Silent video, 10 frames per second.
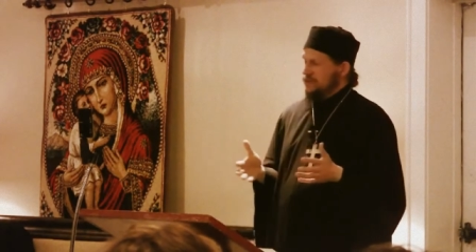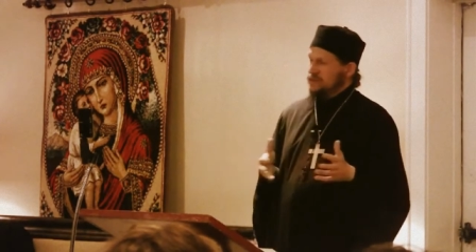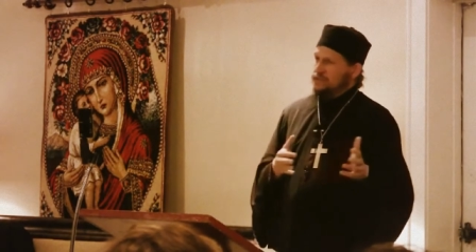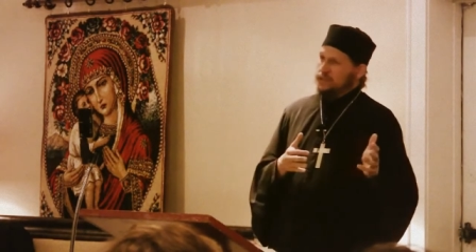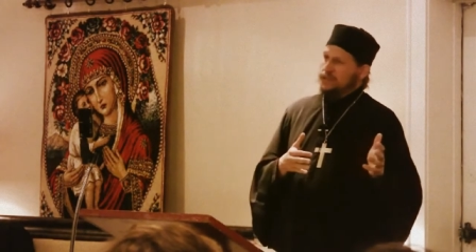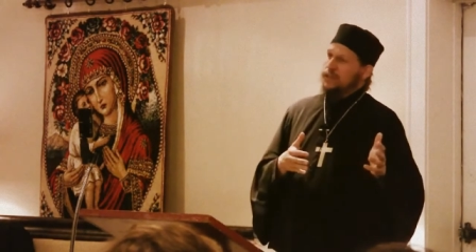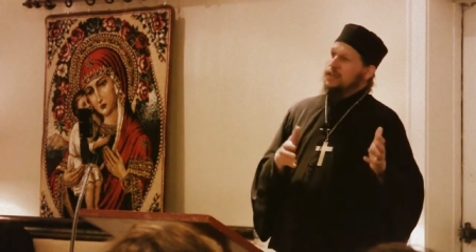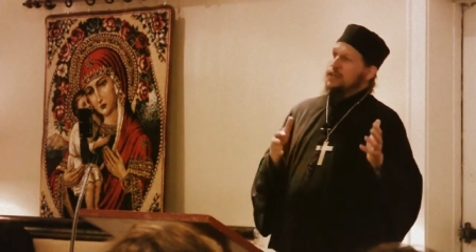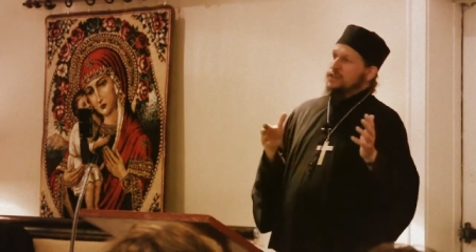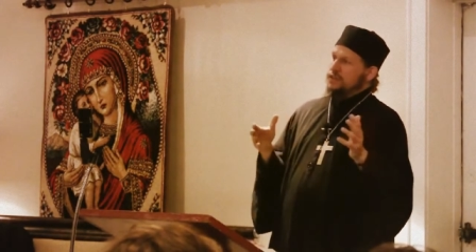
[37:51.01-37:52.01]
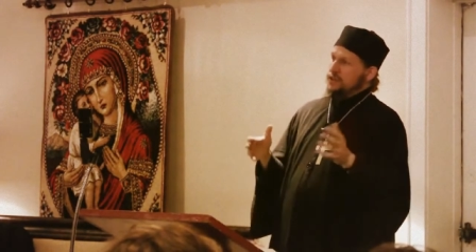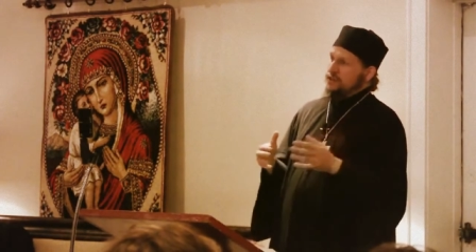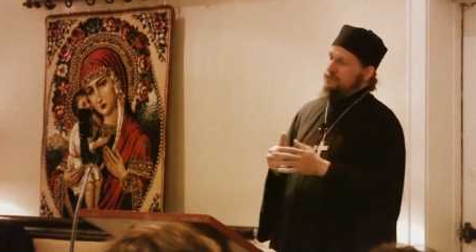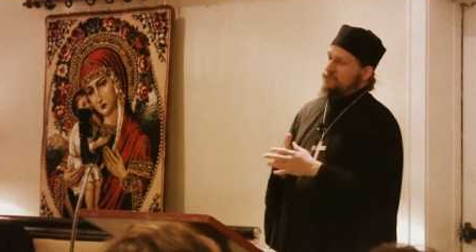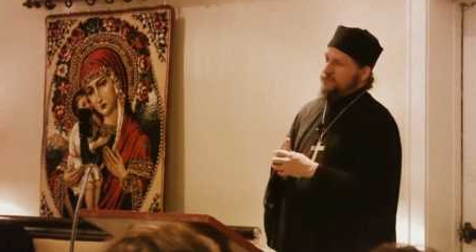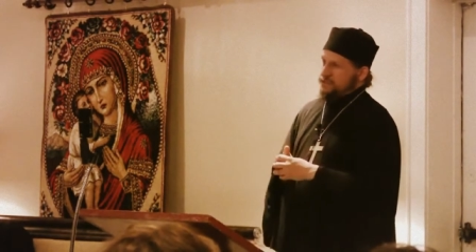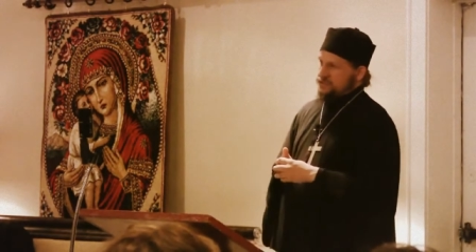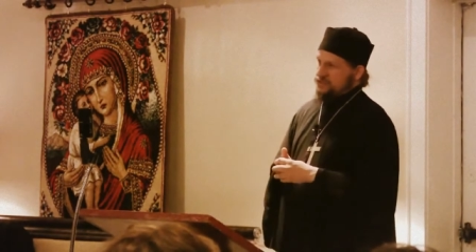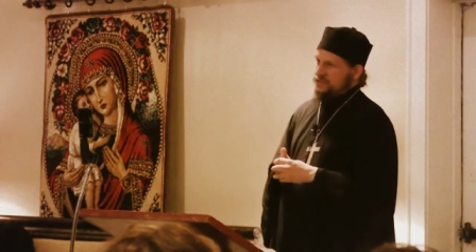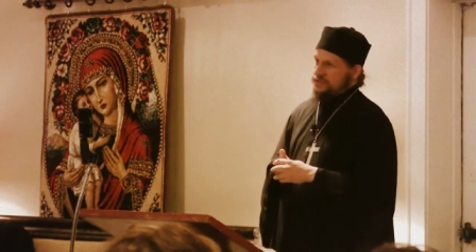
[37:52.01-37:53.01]
activity in their
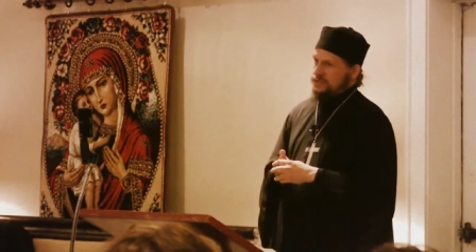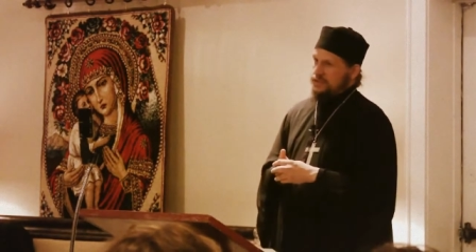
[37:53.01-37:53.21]
village.